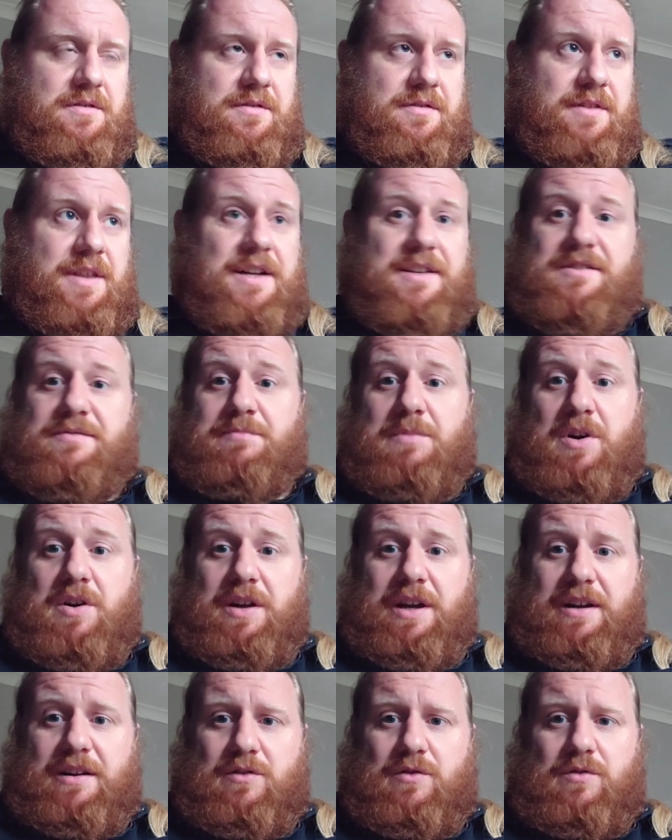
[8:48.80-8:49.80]
That's
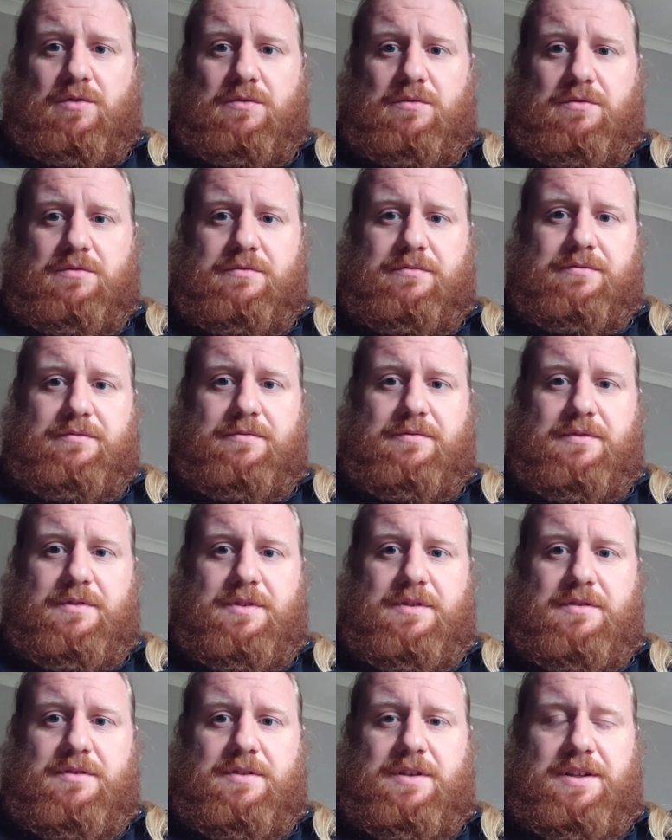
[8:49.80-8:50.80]
my angle,
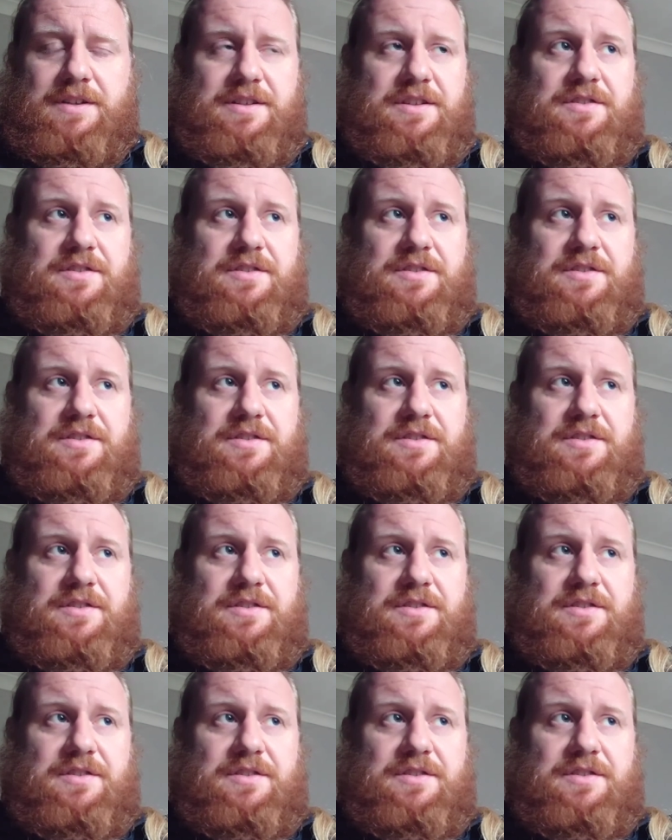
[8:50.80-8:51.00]
is